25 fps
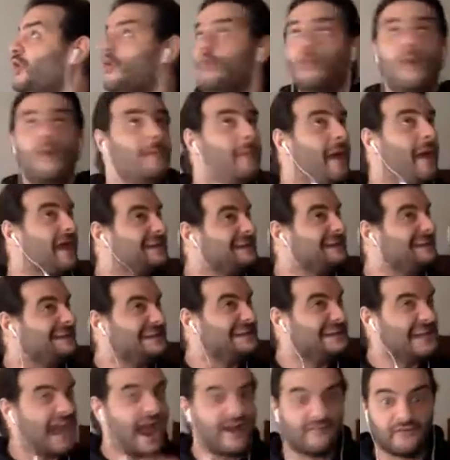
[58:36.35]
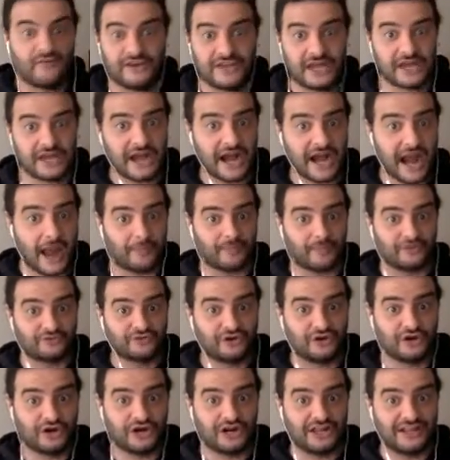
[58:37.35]
We may never get an
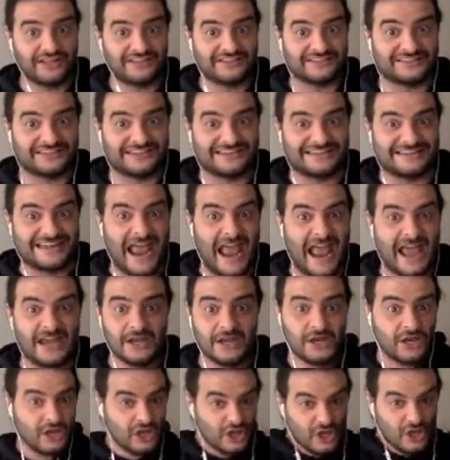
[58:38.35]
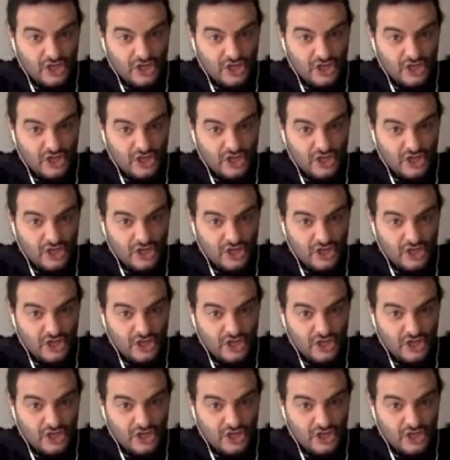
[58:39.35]
opportunity like this again.